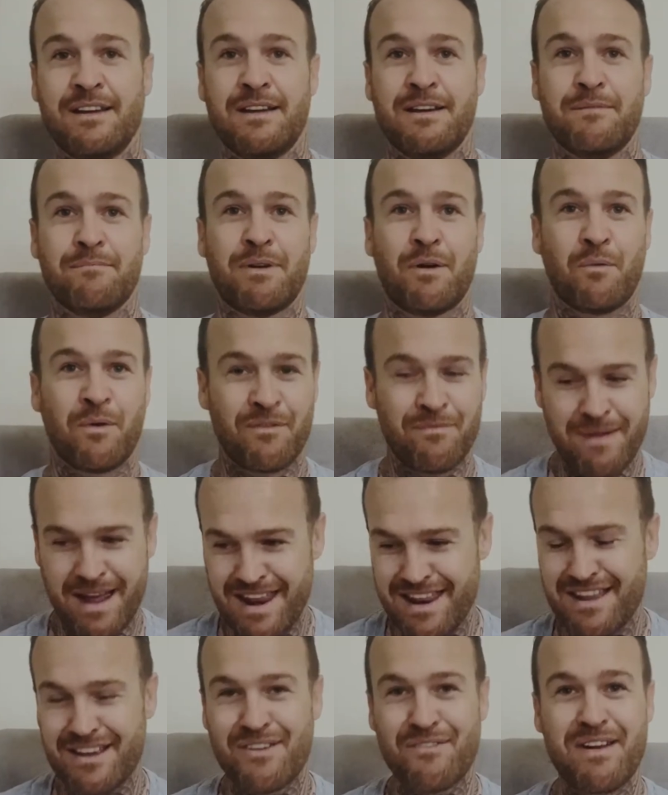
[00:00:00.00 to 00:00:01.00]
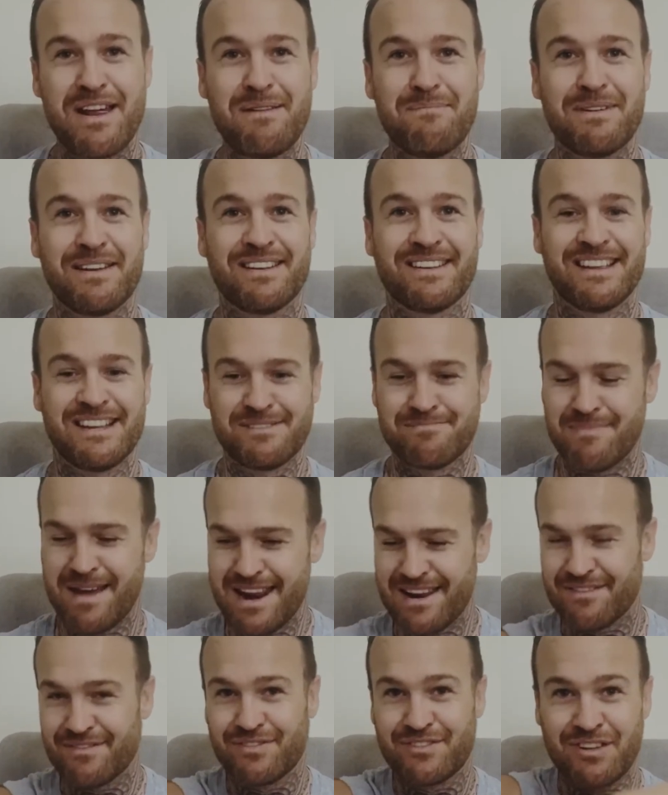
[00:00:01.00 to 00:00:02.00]
But we've made an agreement. These men
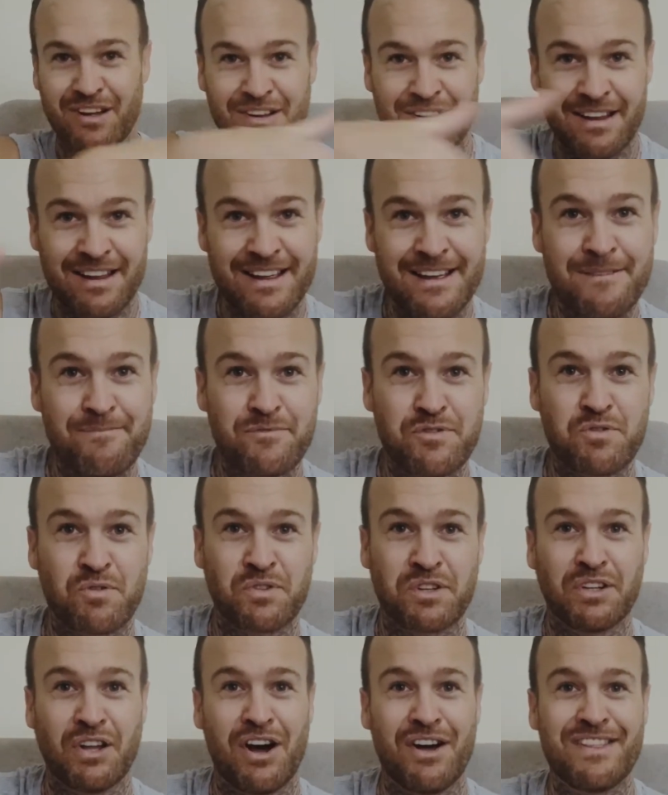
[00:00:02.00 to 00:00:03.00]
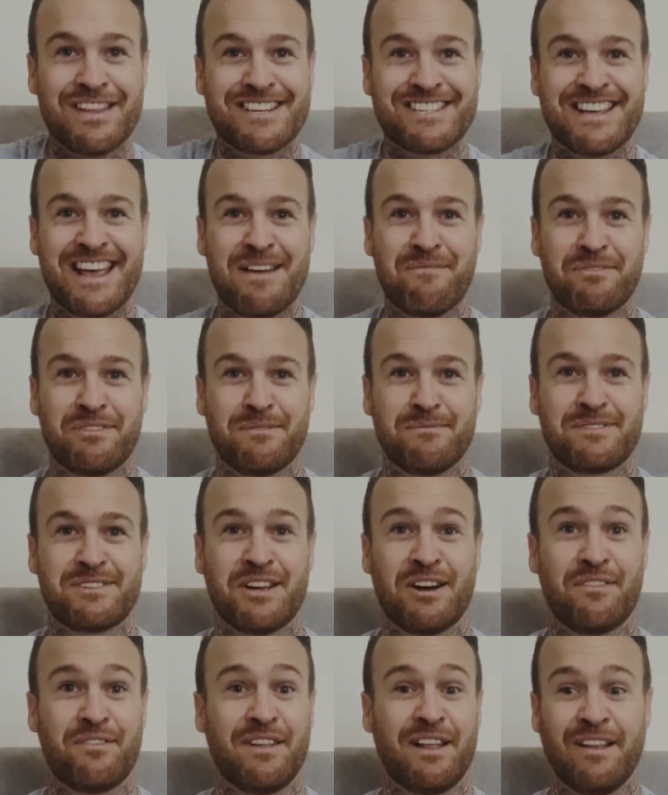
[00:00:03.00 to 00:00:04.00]
have like drawn a line in the sand with themselves,
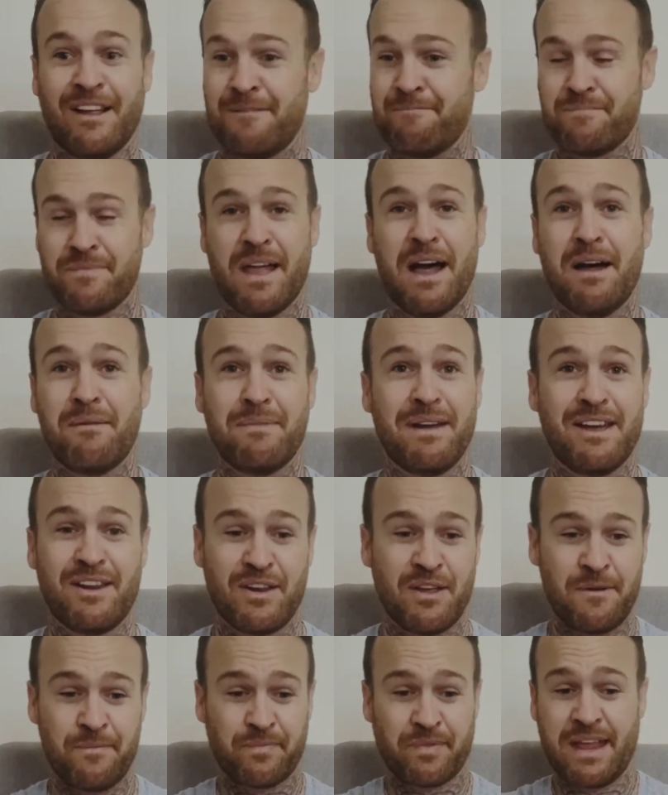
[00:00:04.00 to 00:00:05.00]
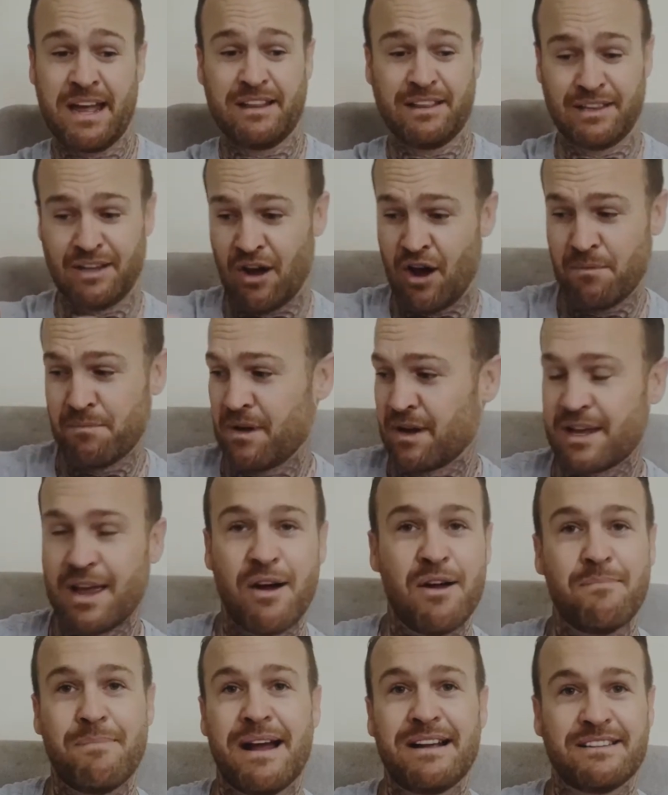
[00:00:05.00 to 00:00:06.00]
and they're like, no man, I'm not going
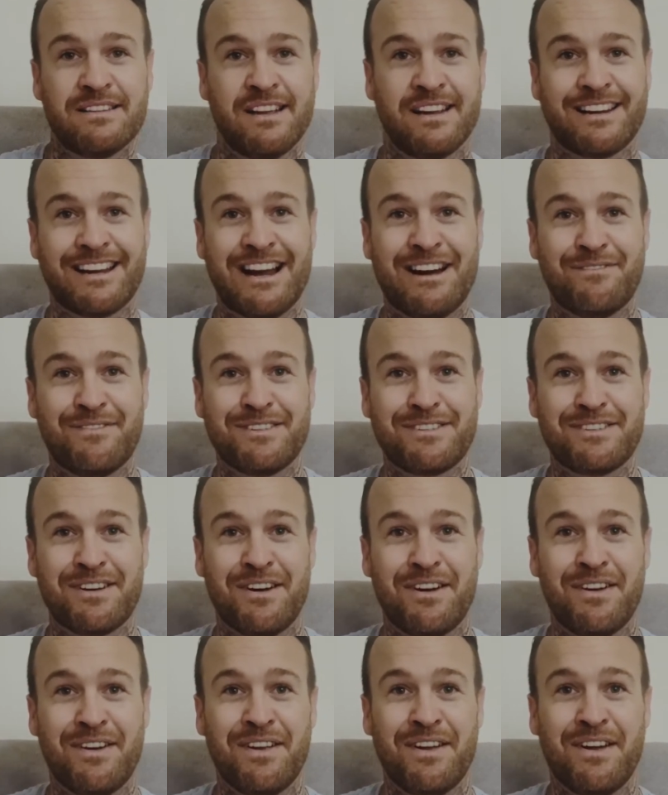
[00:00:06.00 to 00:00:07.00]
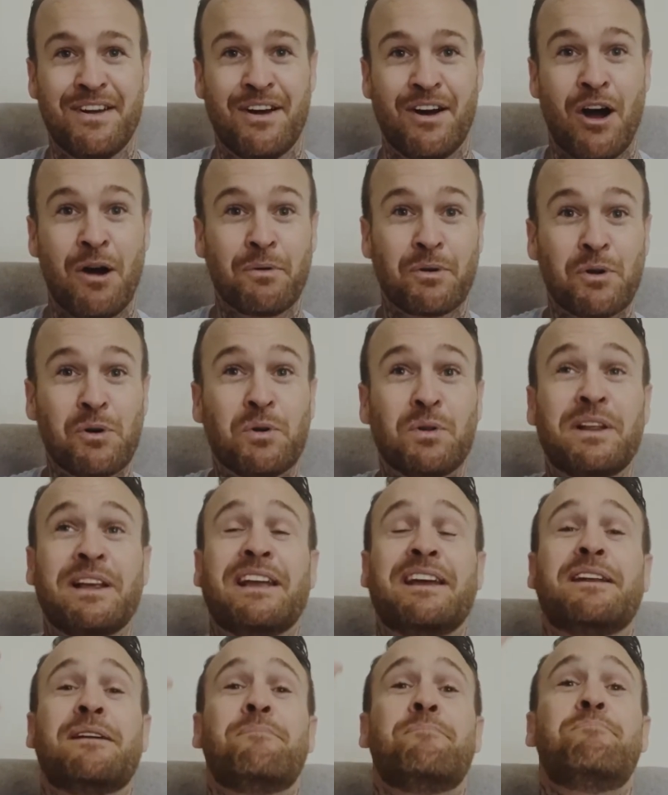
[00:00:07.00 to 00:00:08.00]
back to that comfort zone. I'm calling in
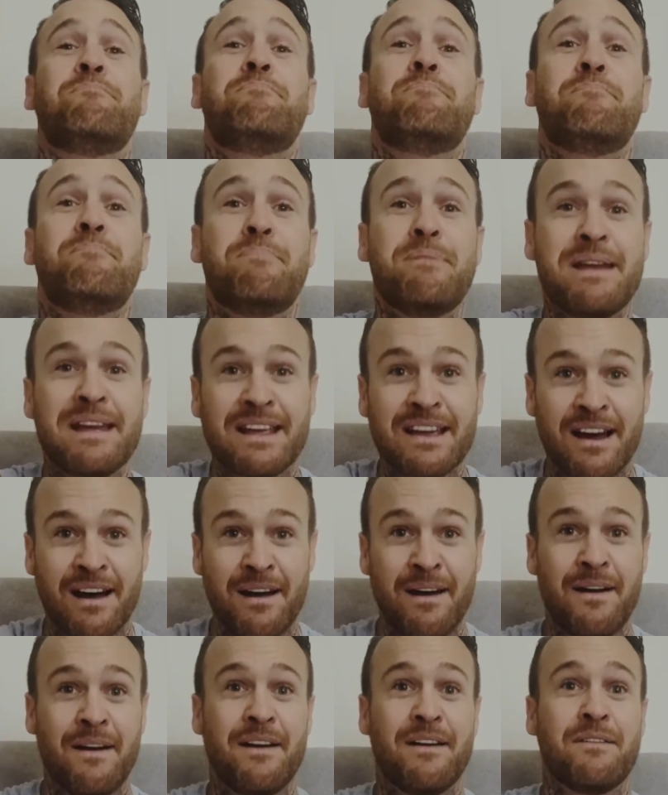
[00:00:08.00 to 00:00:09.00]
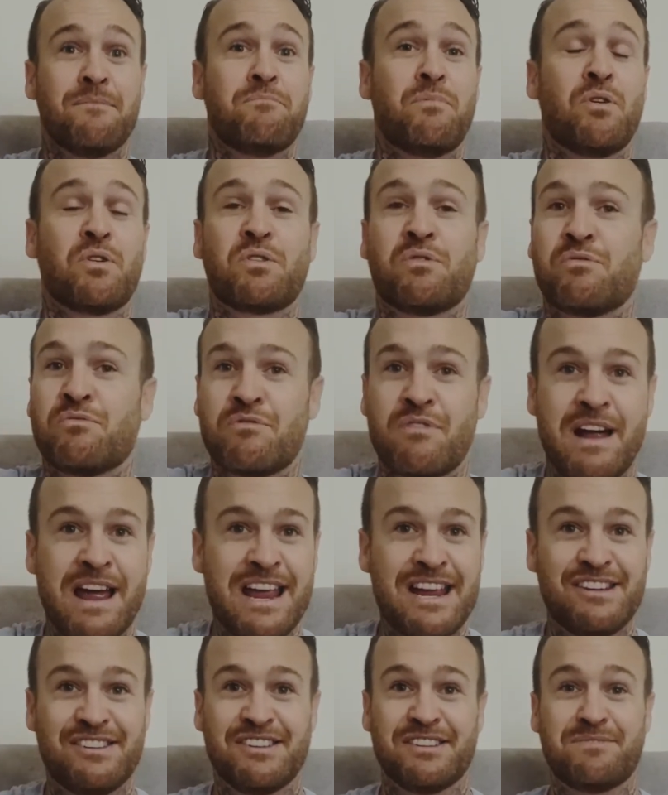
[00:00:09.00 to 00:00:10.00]
a bigger, more
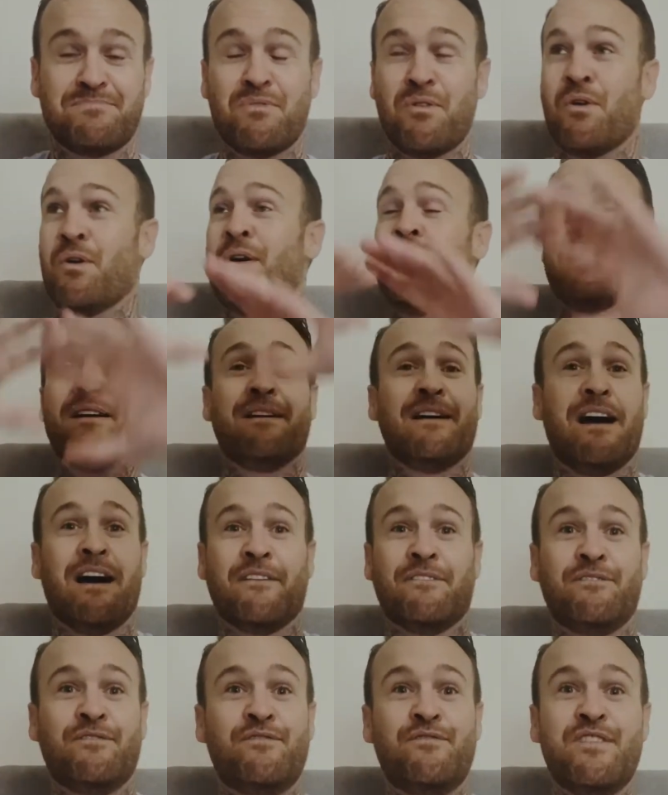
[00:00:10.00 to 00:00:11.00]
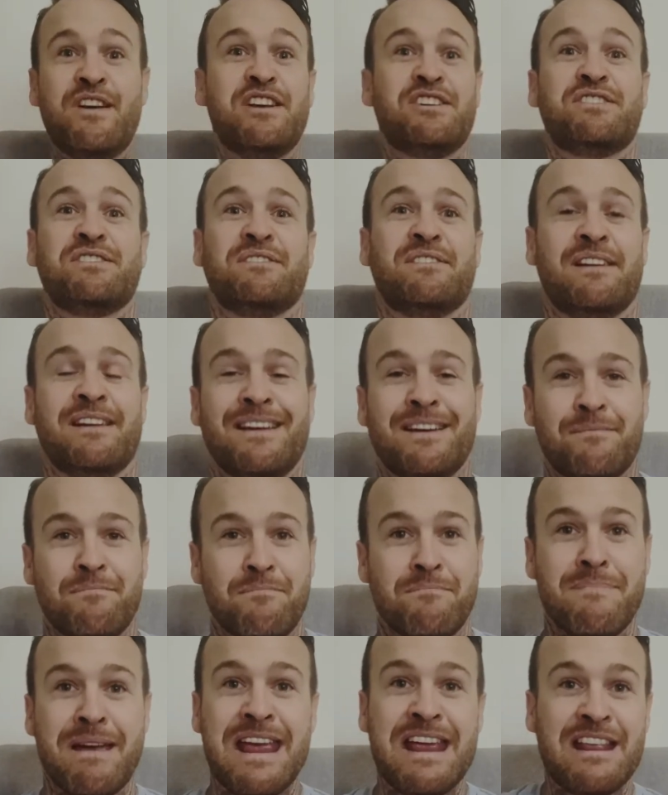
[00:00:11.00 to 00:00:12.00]
courageous, more vision,
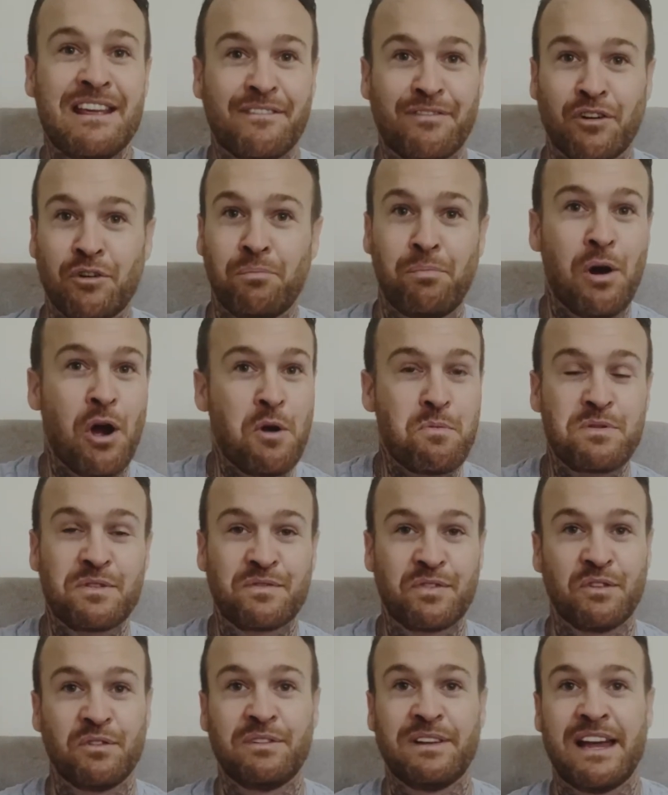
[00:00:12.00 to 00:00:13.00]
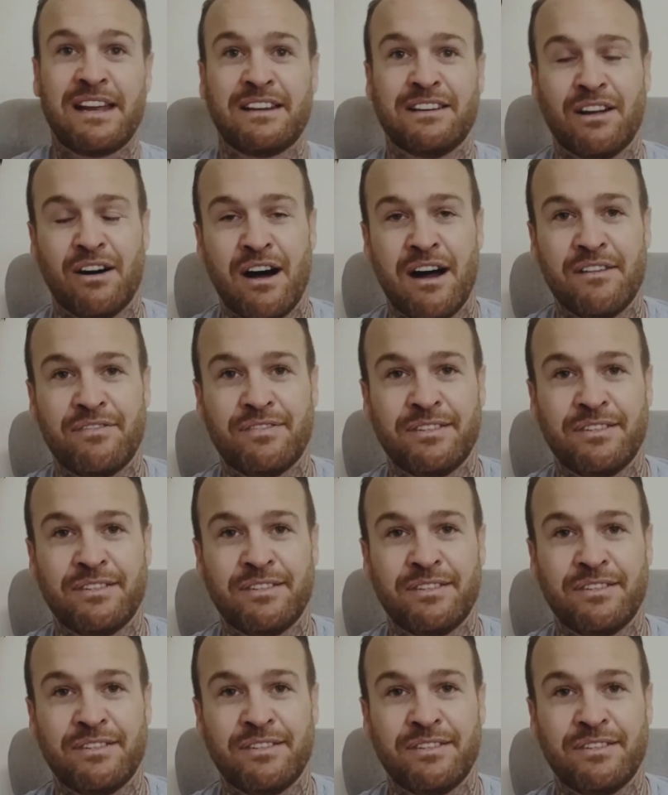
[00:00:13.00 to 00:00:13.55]
meaningful, purposeful led life.